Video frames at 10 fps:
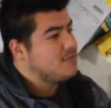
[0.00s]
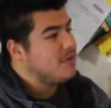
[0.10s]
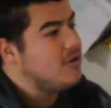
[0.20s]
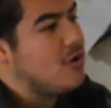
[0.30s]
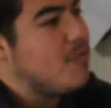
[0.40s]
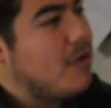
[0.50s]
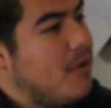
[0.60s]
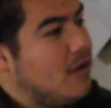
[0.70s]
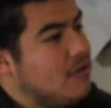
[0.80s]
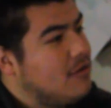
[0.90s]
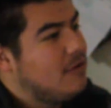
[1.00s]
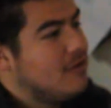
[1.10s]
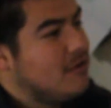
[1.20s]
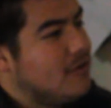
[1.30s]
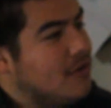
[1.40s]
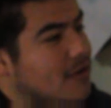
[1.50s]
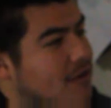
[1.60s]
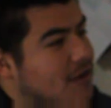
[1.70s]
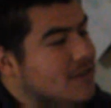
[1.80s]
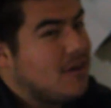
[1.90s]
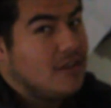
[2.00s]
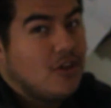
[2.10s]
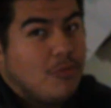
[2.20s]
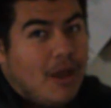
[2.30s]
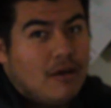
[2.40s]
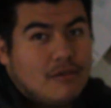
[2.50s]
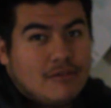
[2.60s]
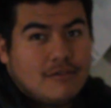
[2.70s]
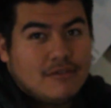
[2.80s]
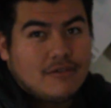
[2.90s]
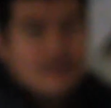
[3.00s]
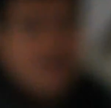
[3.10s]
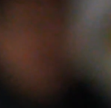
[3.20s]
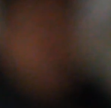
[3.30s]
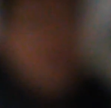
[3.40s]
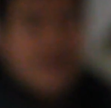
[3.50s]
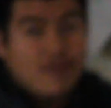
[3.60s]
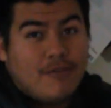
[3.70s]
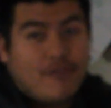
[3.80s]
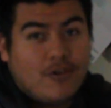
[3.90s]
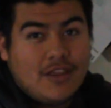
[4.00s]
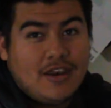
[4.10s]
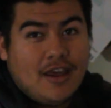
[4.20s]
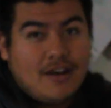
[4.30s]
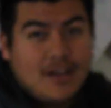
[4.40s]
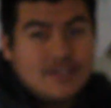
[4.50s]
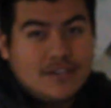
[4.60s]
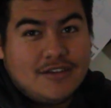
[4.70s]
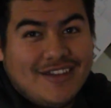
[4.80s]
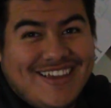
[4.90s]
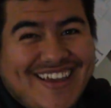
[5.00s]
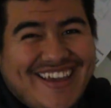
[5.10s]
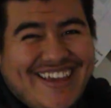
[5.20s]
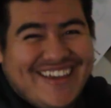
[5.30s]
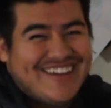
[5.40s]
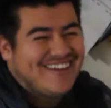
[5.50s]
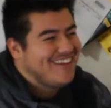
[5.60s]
is my new GoPro mount. Uh, available for $4.99 on Etsy. You, oh, you're recording?